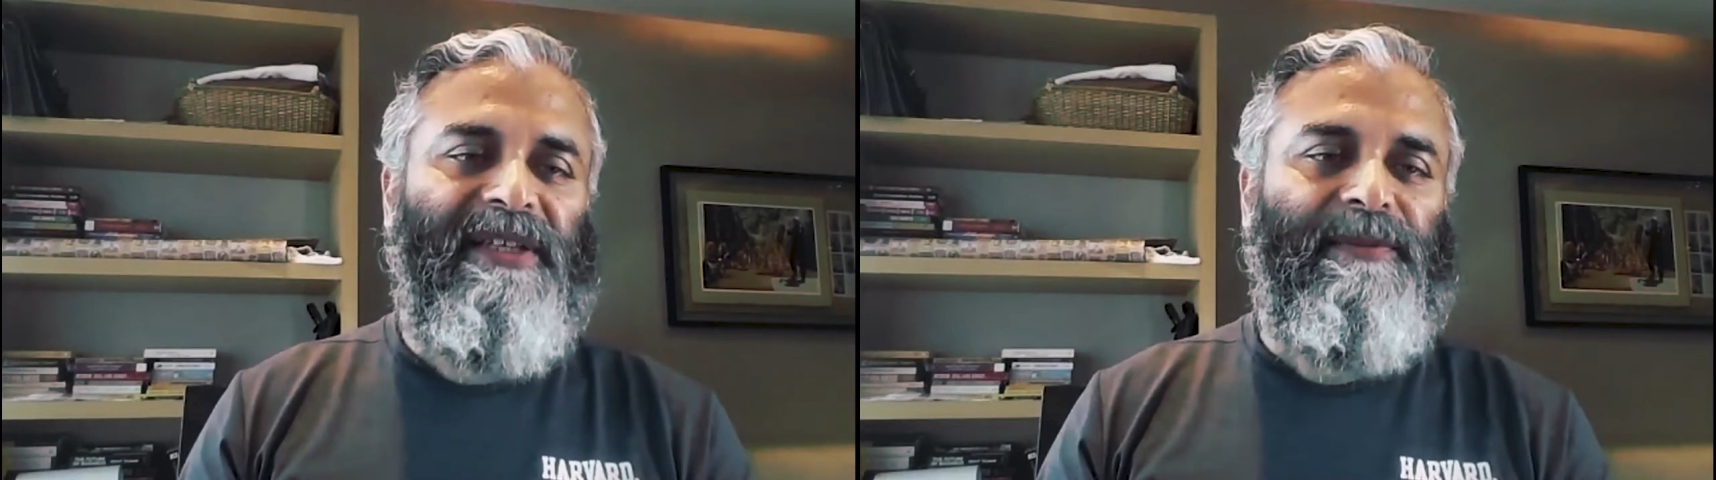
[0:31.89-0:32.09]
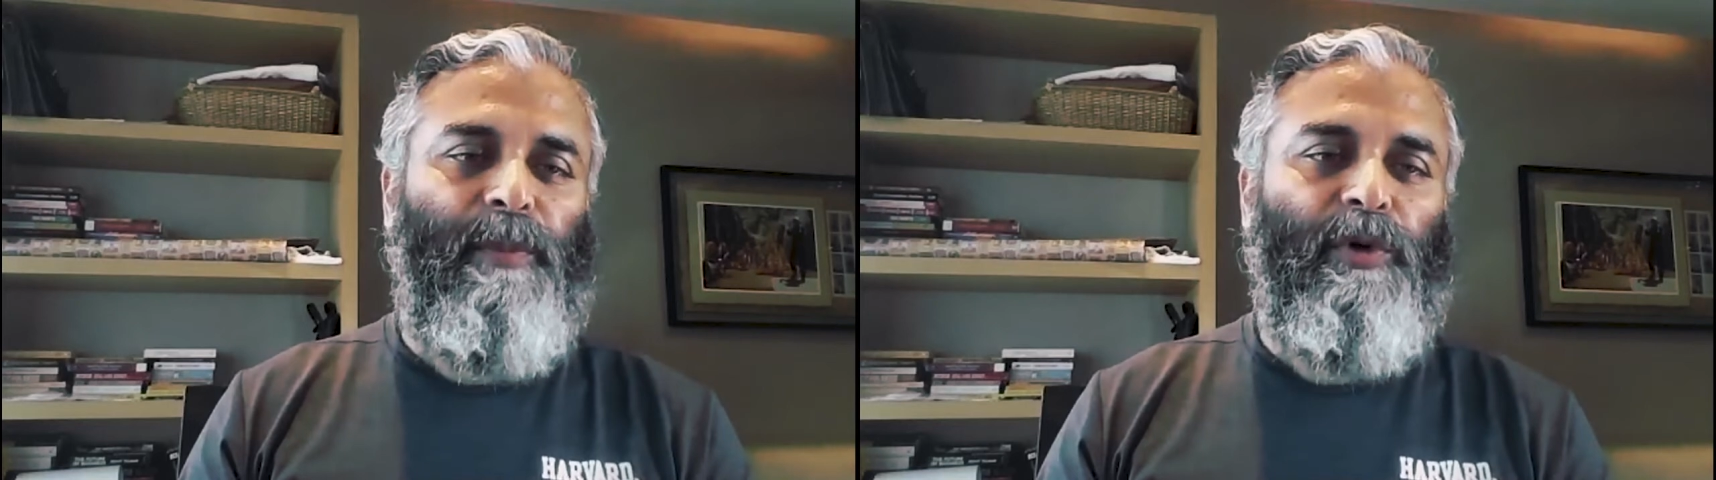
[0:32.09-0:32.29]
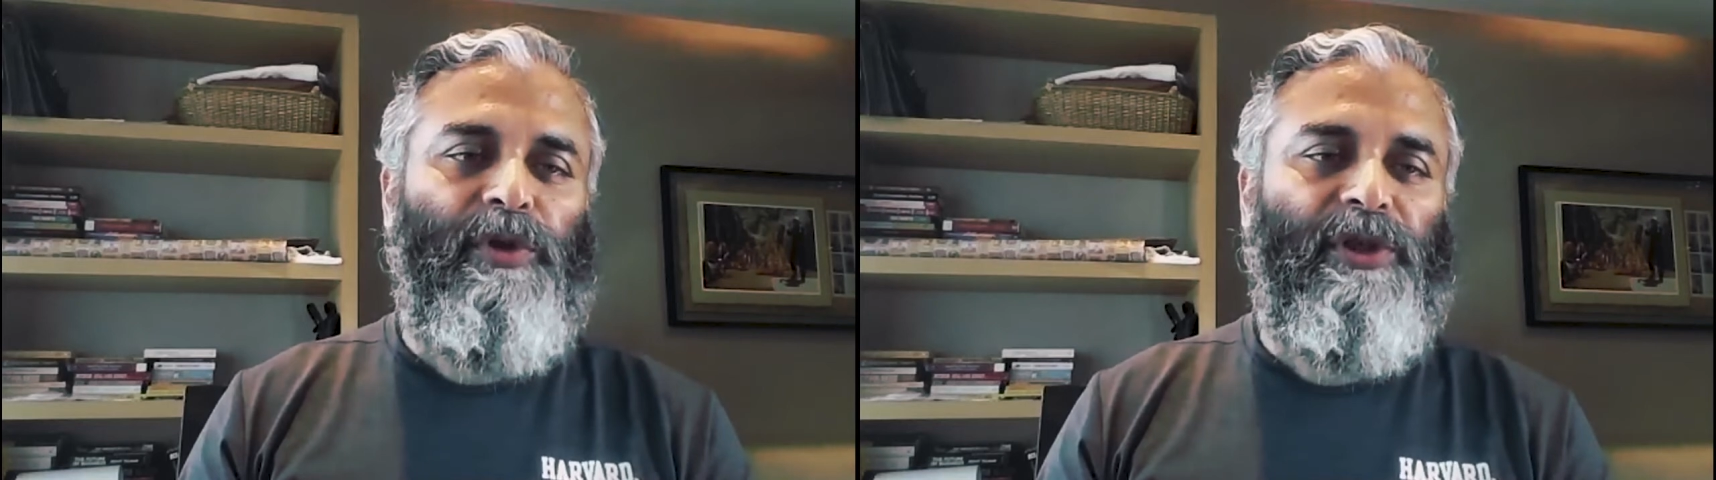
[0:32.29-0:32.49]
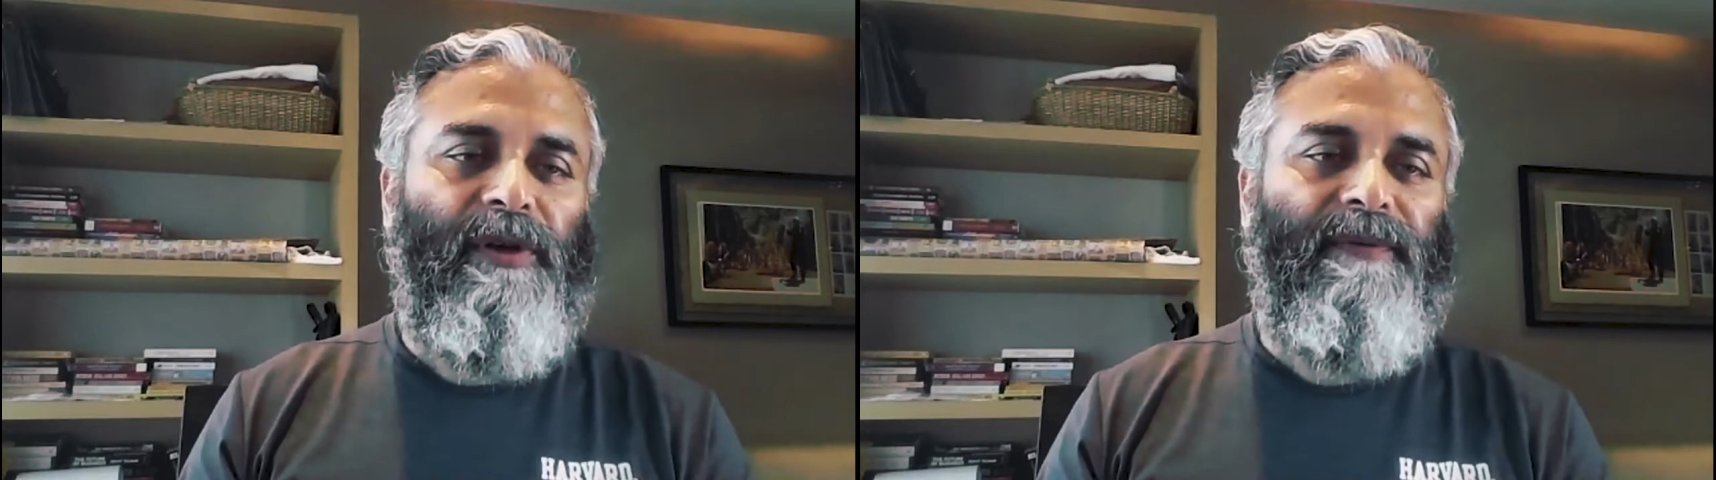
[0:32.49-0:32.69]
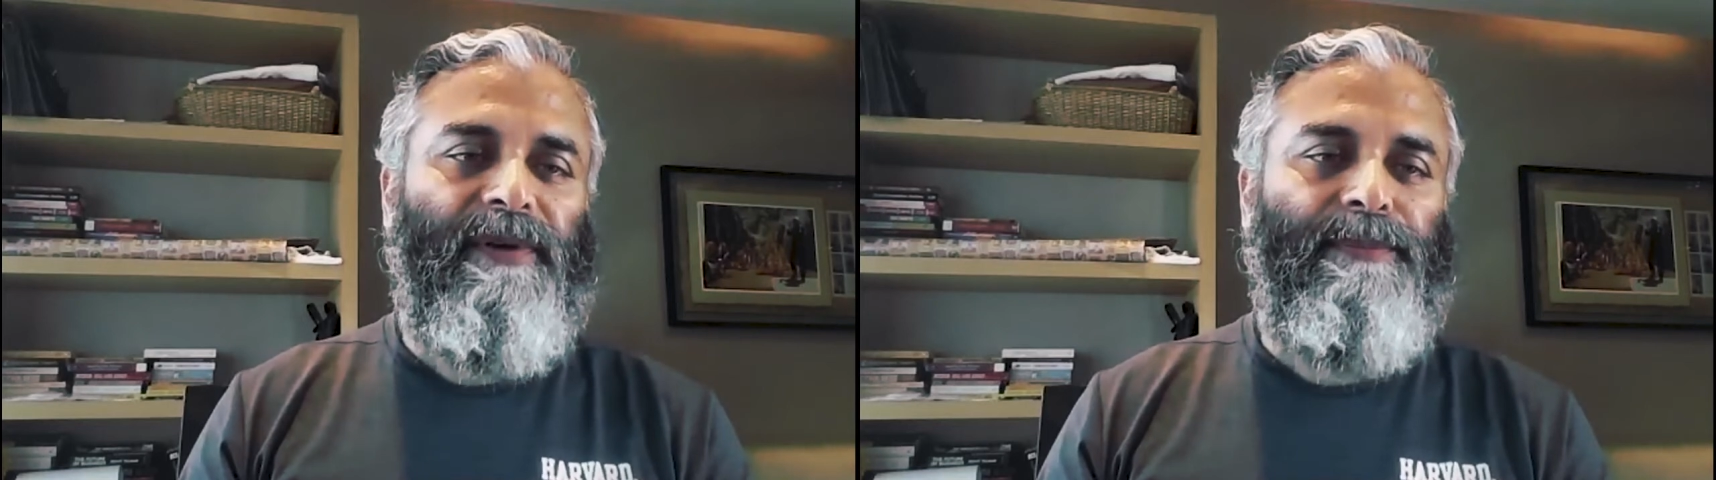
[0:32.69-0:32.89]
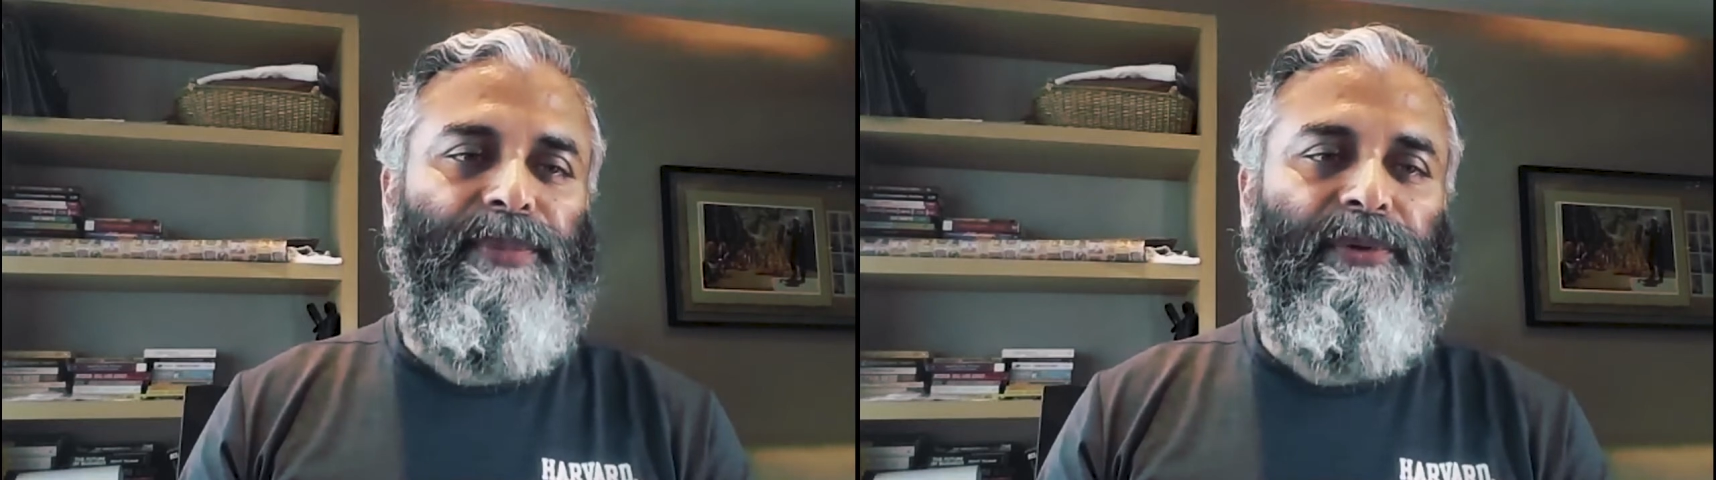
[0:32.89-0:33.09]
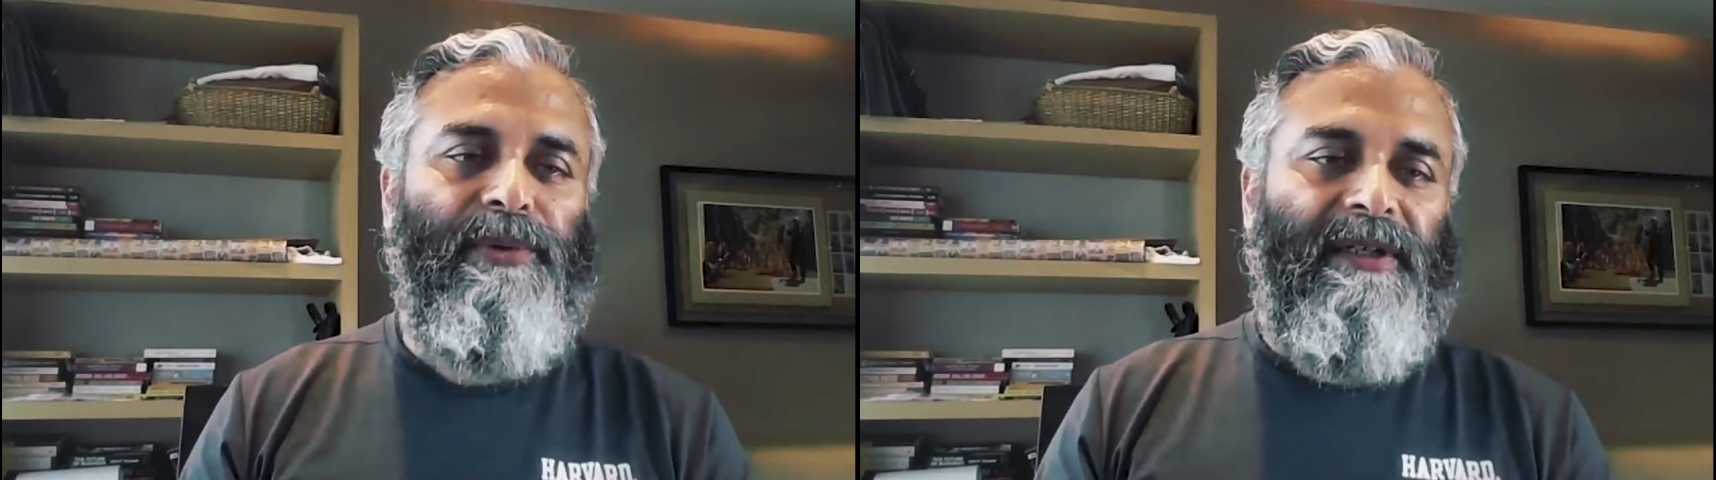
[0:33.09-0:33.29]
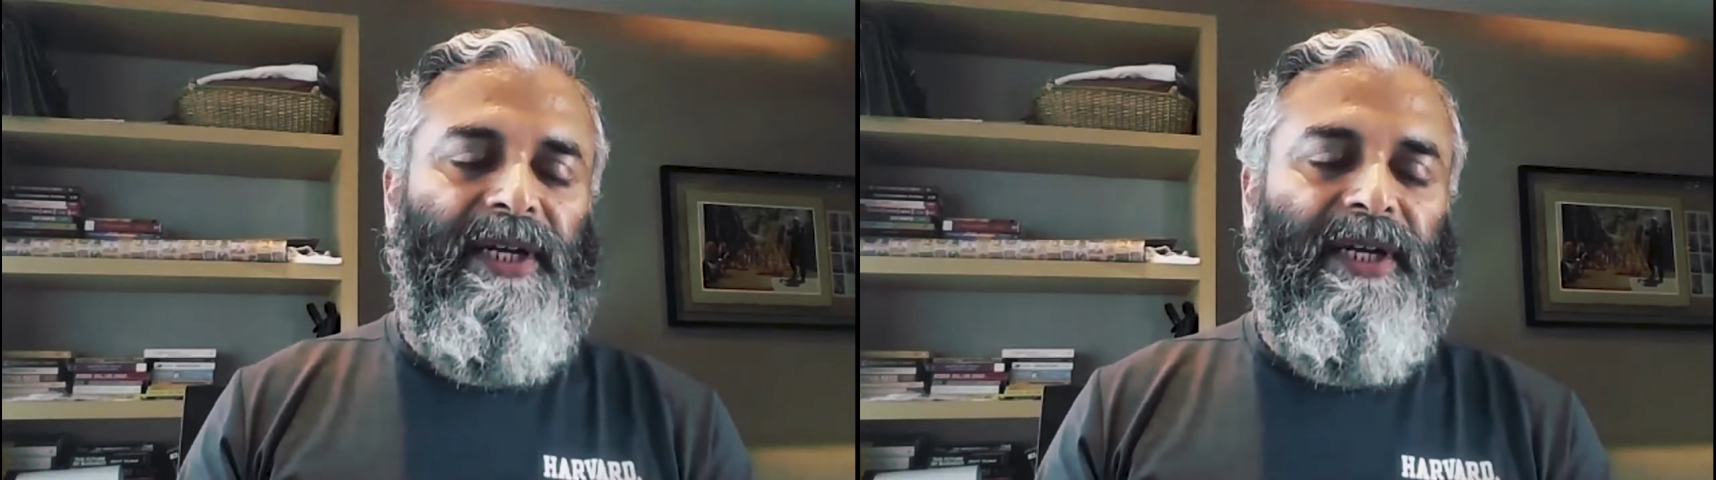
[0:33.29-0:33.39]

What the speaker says: explosion of compute,